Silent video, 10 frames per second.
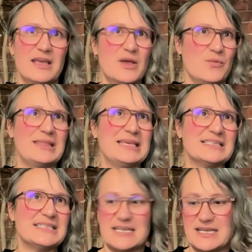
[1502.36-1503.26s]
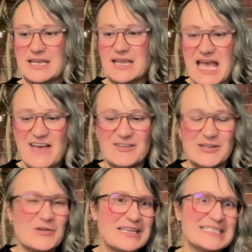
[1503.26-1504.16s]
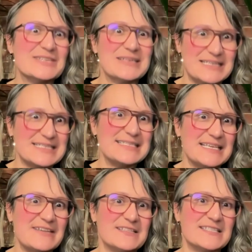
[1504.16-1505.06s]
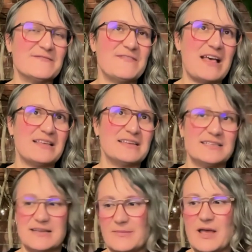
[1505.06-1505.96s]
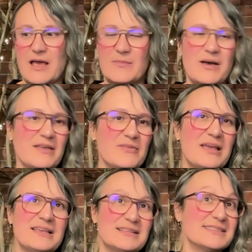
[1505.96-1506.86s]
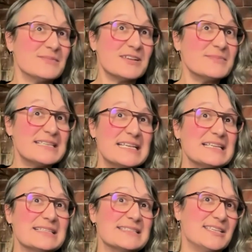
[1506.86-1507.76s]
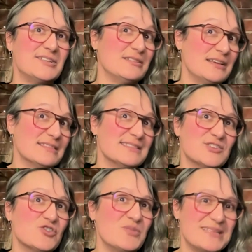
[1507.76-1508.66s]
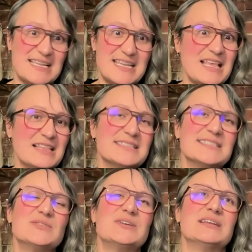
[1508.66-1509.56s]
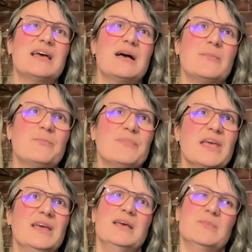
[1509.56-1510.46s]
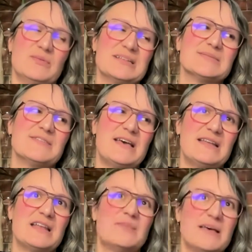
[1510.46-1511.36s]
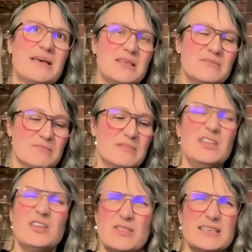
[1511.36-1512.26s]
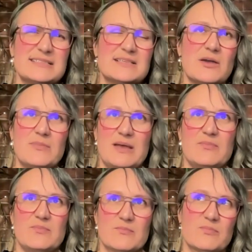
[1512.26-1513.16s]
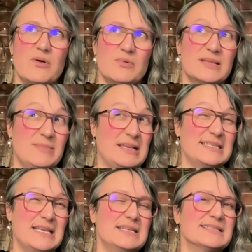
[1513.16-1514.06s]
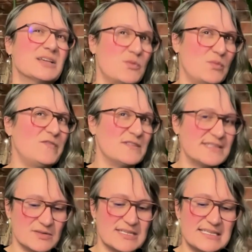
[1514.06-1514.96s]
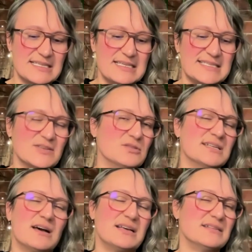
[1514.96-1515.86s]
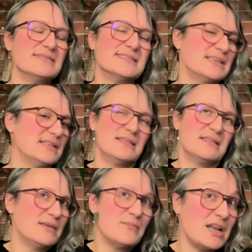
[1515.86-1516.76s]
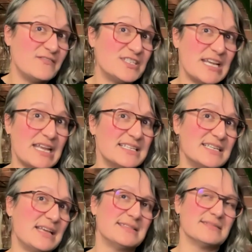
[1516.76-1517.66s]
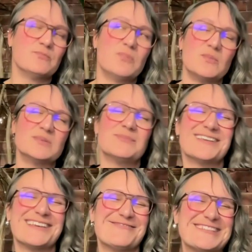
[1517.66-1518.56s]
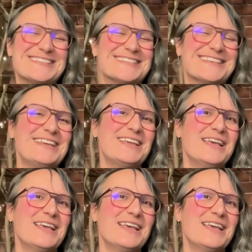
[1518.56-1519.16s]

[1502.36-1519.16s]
willing to have a look into it and see if it's a valid pathway. And sometimes it is, like the straw, we said, yeah, let's do it. But once we found out about that, this is going back probably about 10 years ago when we first looked into these solar tiles. It might have changed. It hasn't popped up again recently.